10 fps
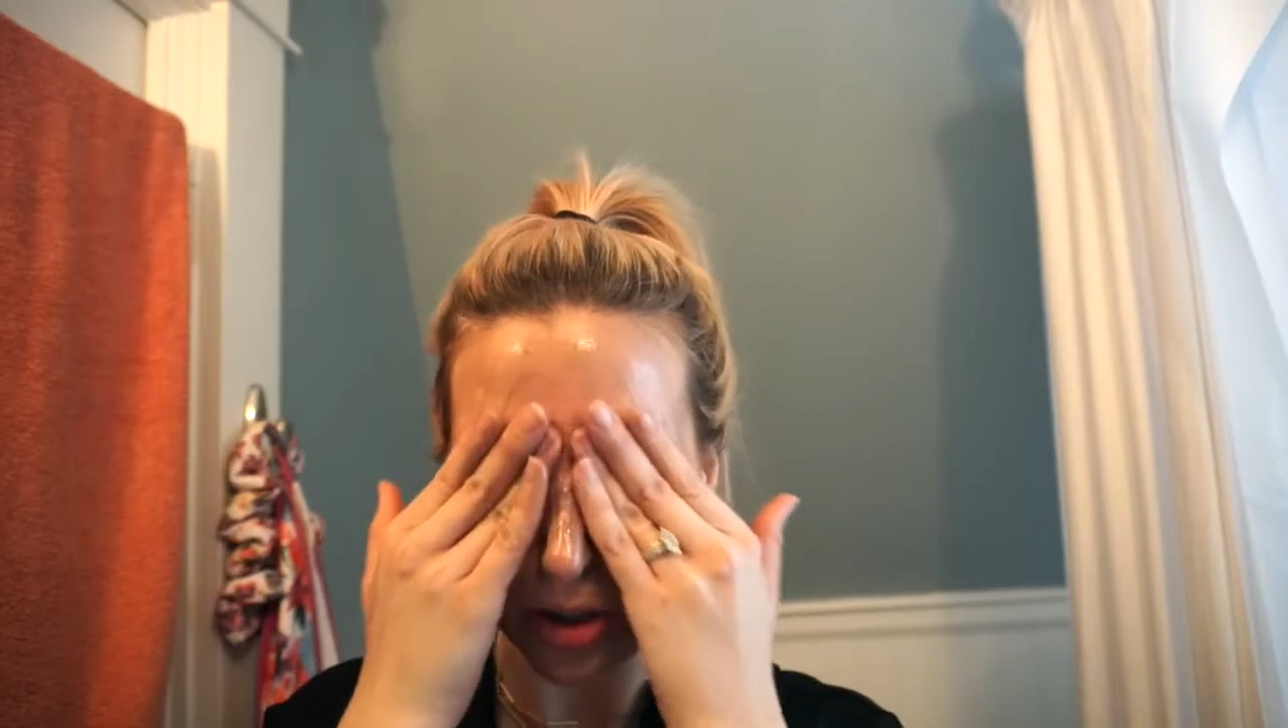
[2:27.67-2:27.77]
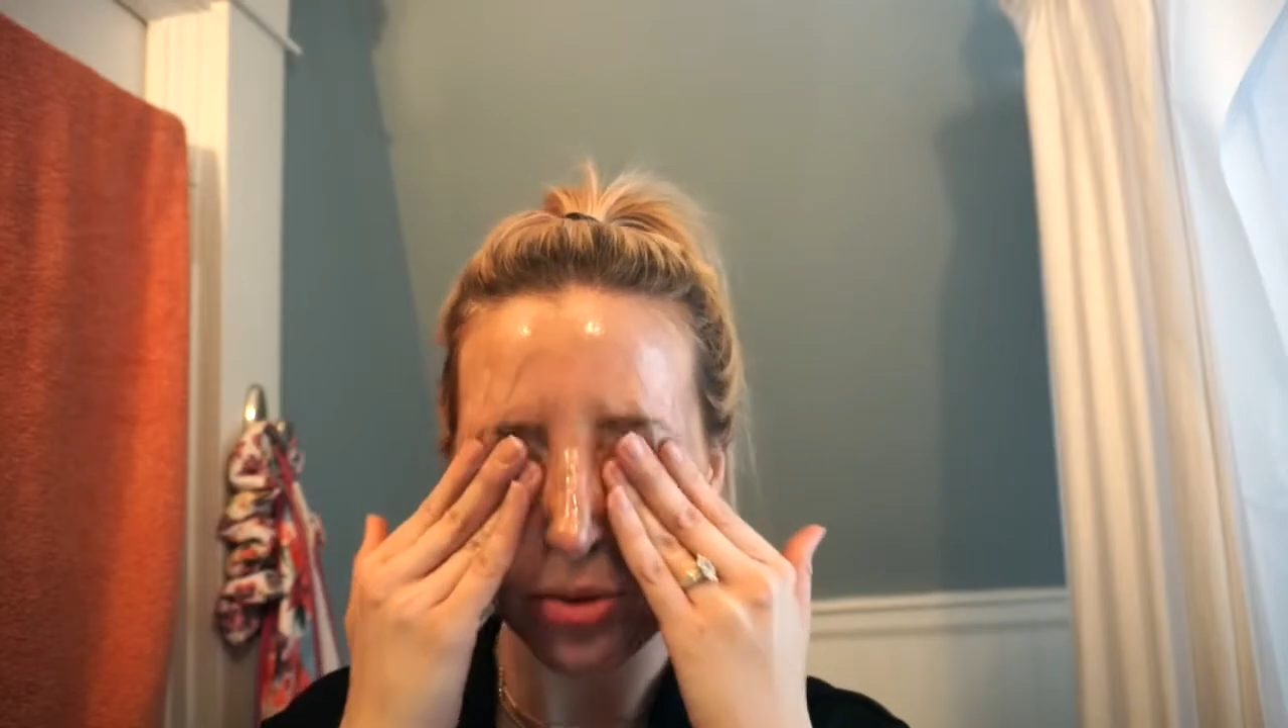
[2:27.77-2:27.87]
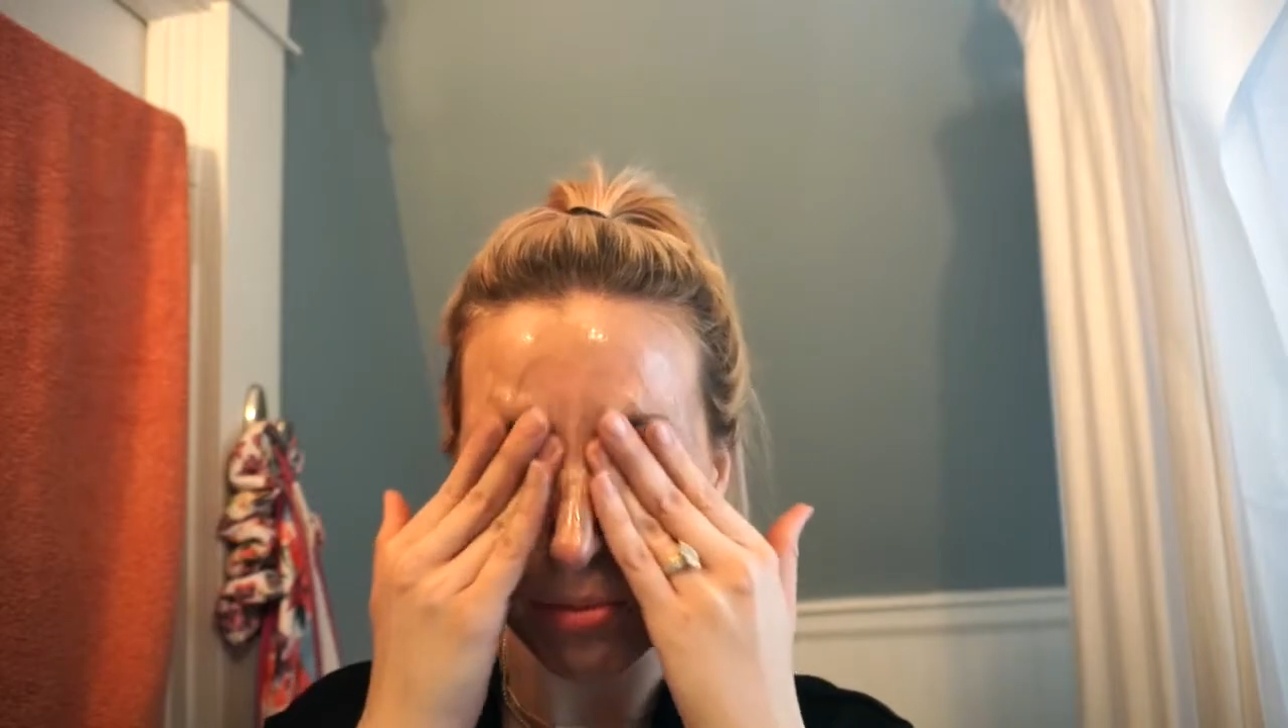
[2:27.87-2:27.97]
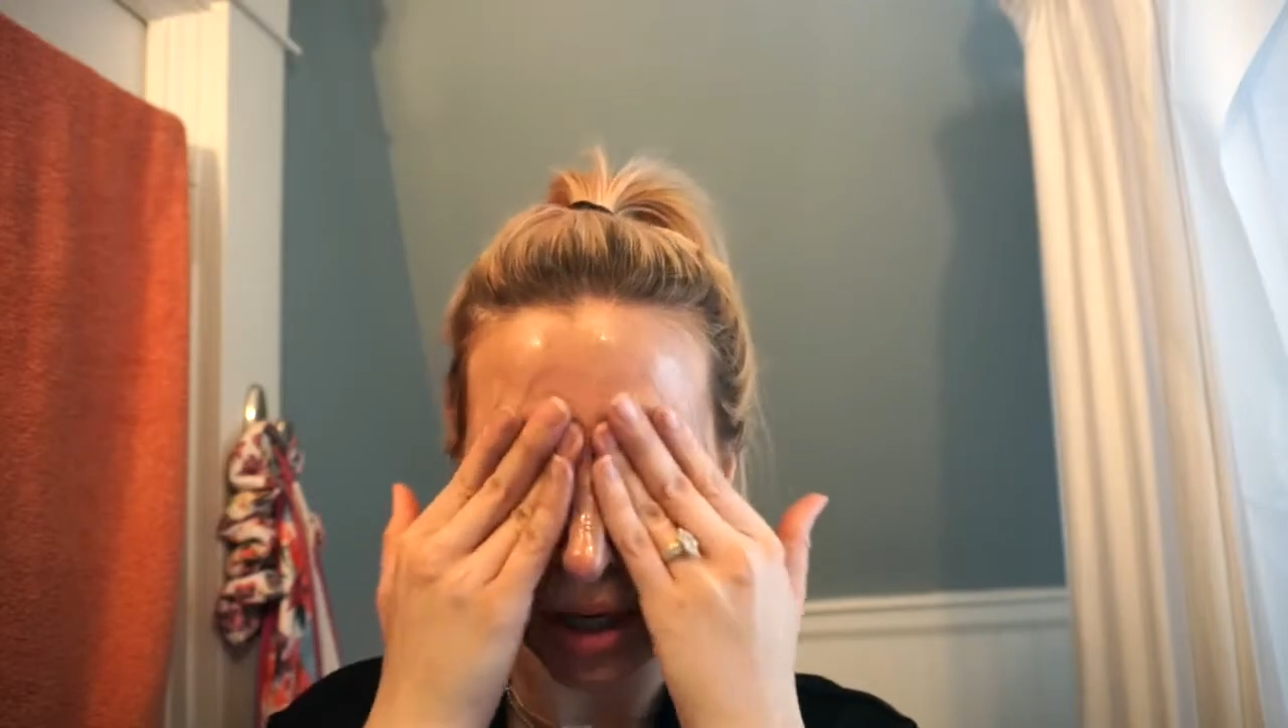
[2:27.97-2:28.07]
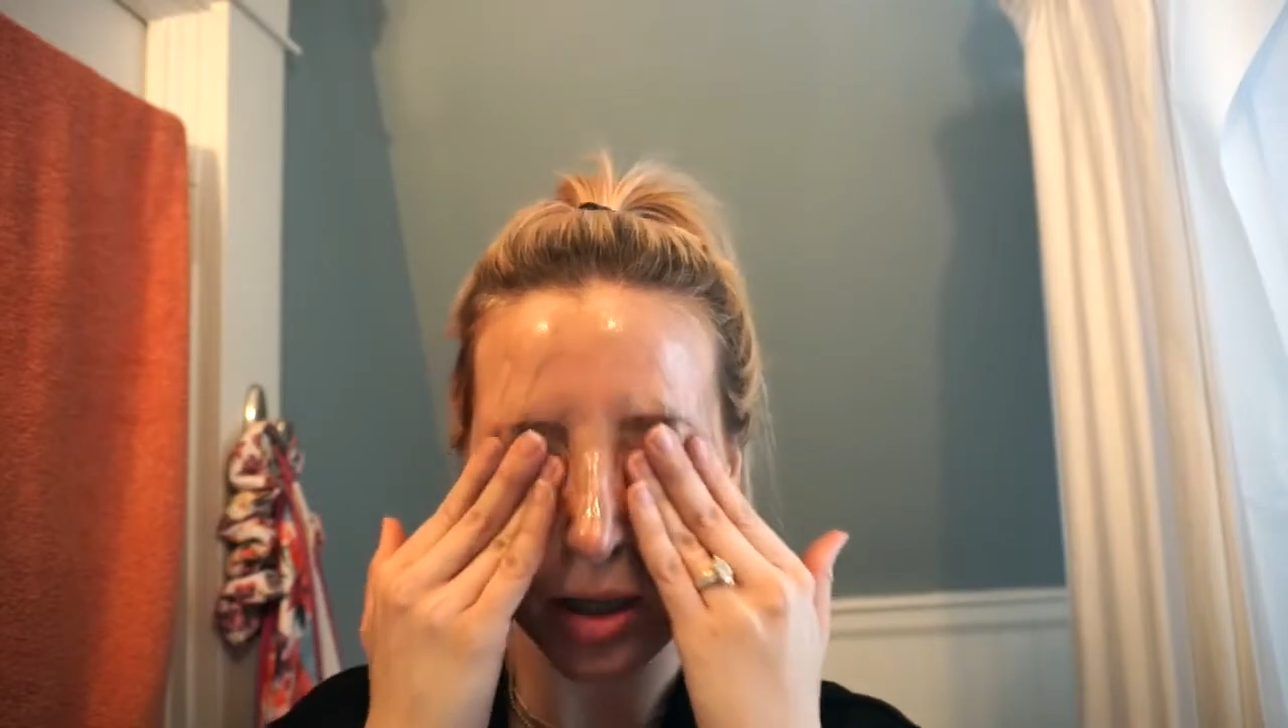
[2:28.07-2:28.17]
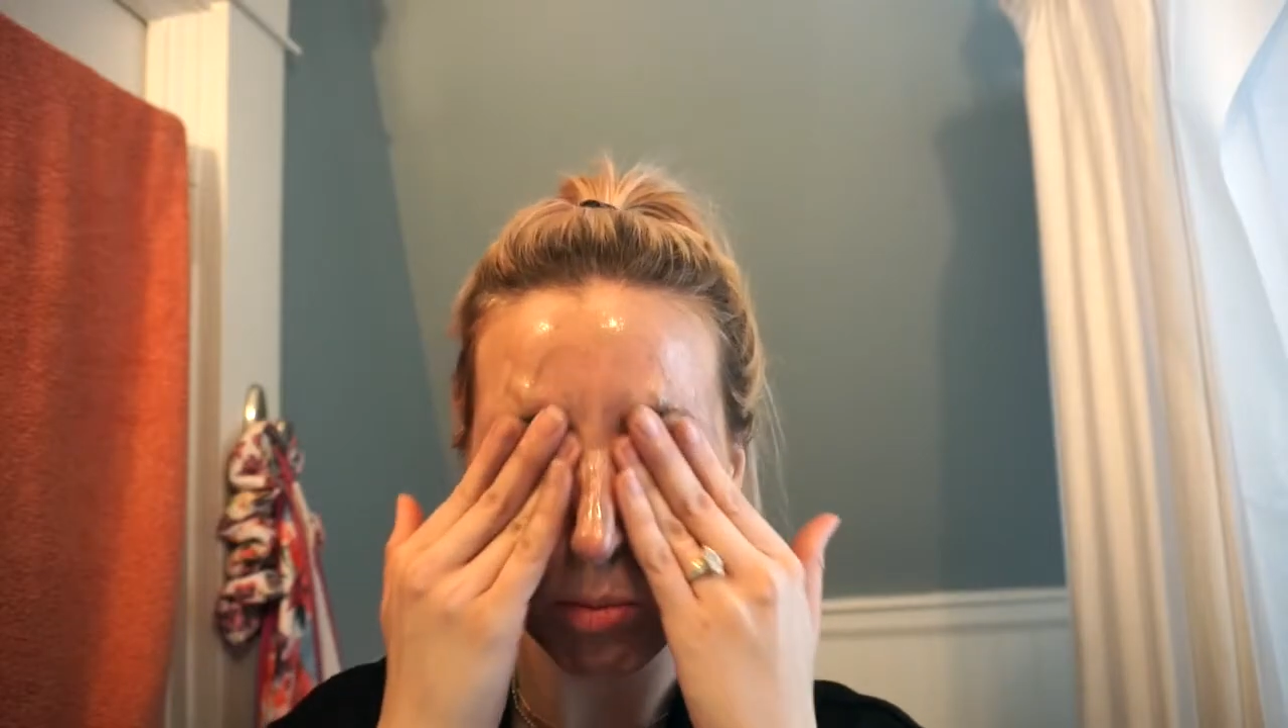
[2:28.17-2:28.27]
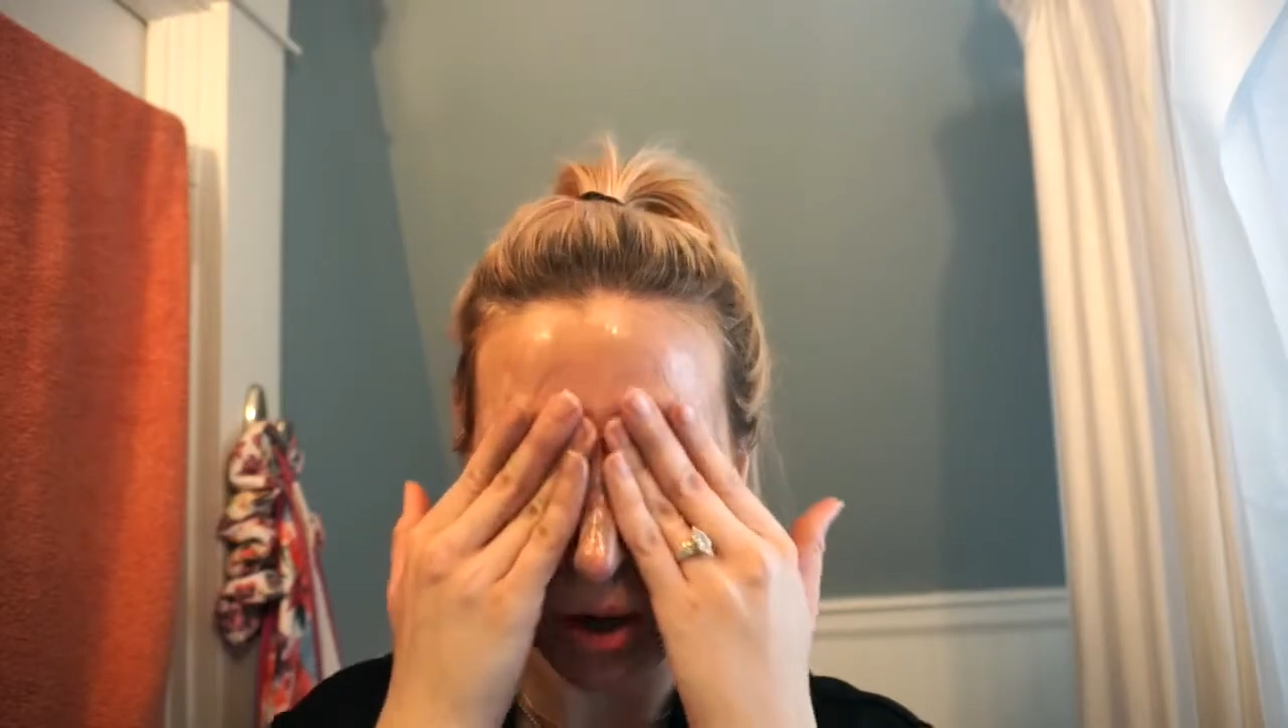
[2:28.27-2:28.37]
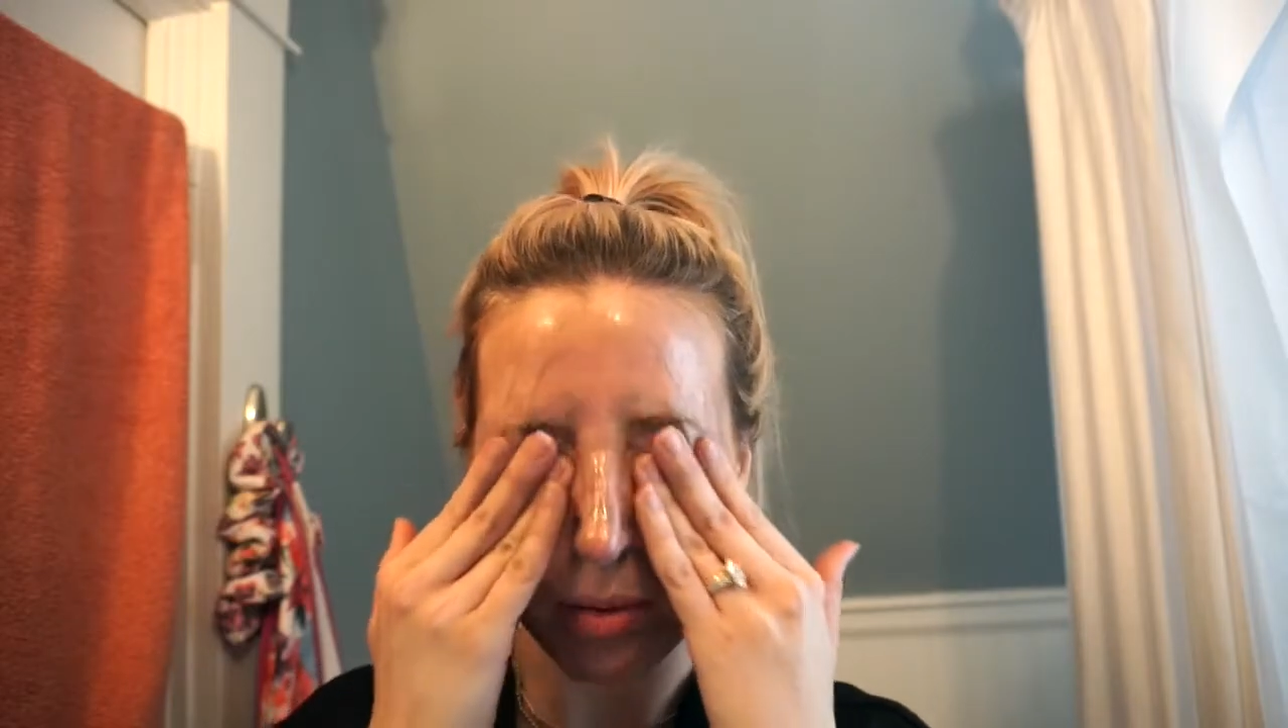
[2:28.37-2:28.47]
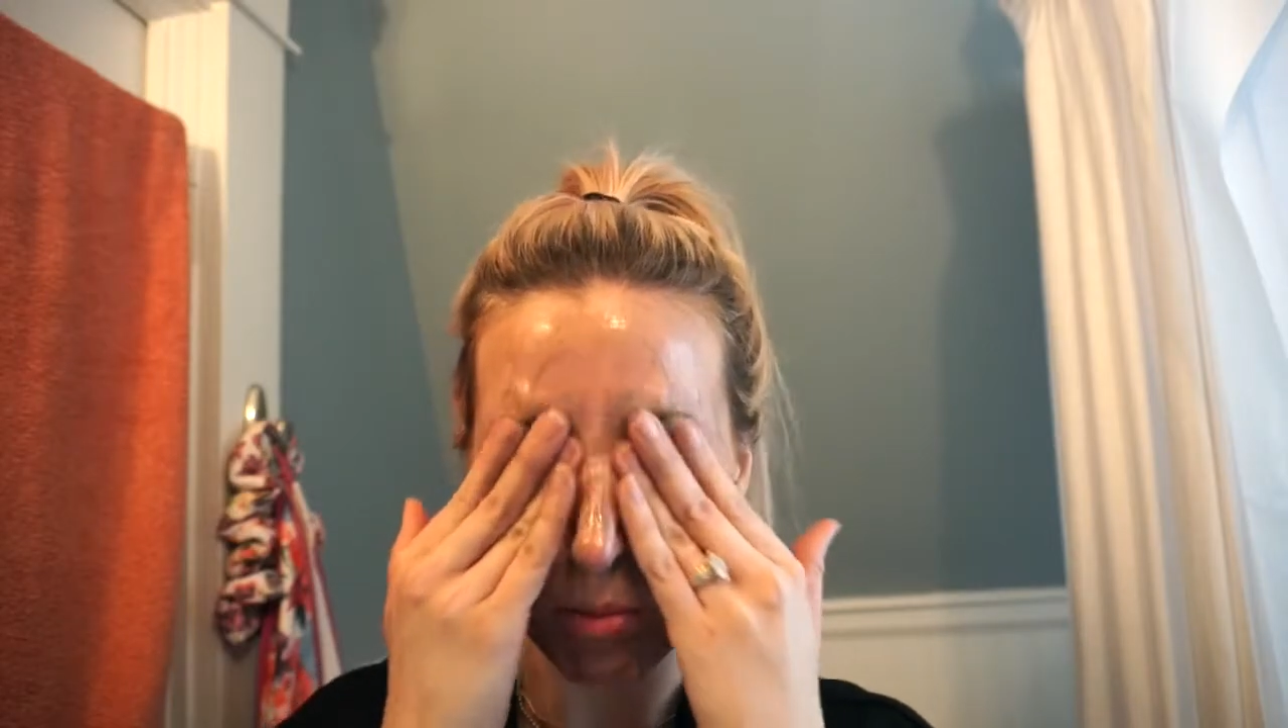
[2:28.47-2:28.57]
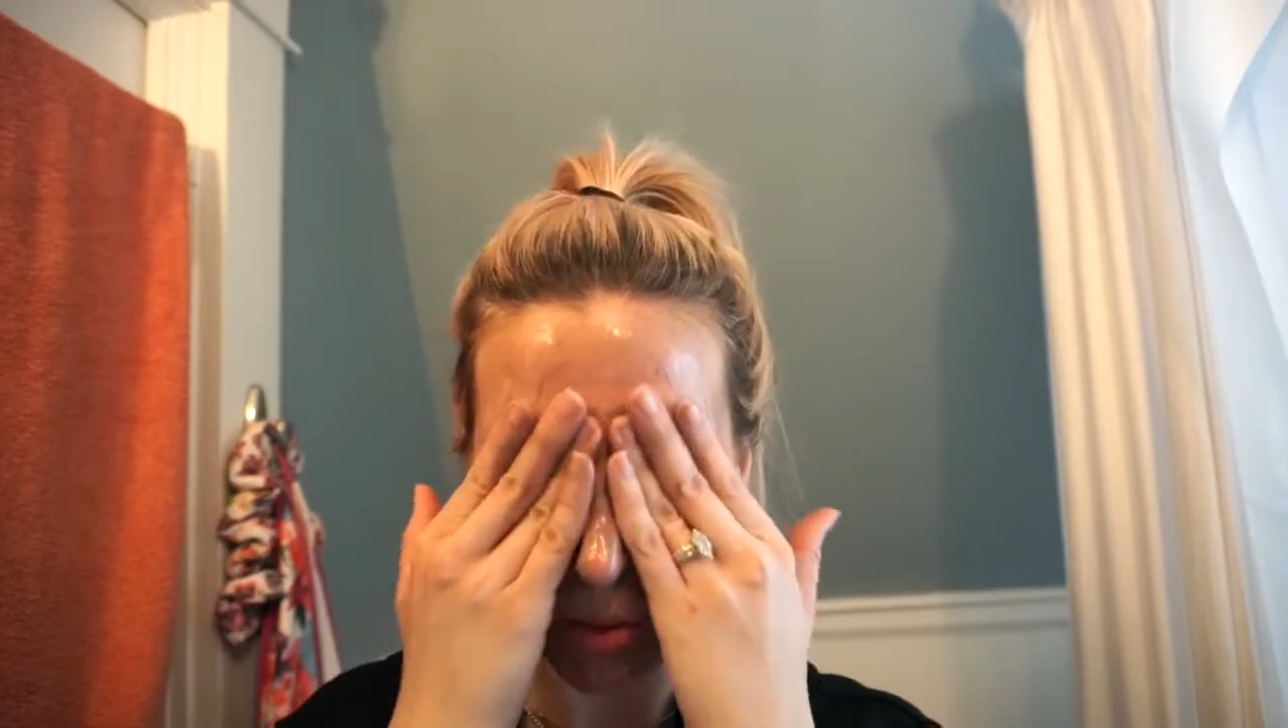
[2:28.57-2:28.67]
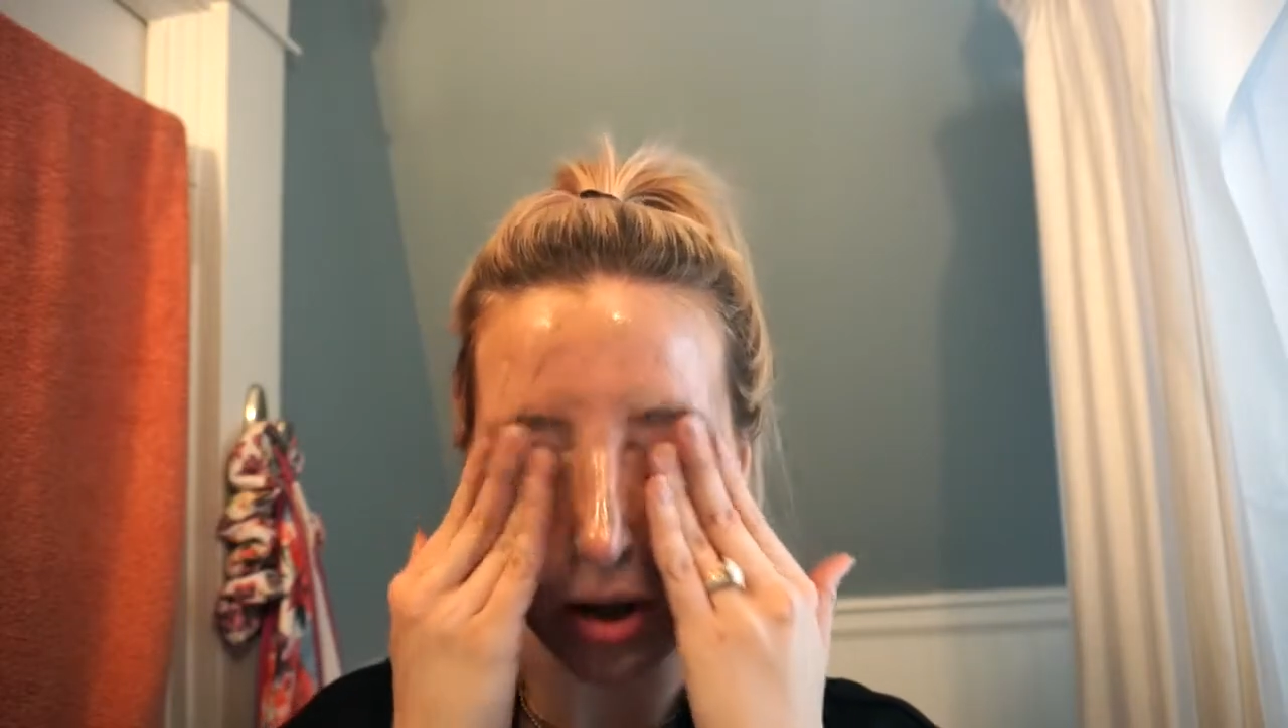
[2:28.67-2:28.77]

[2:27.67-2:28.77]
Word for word: use a makeup wipe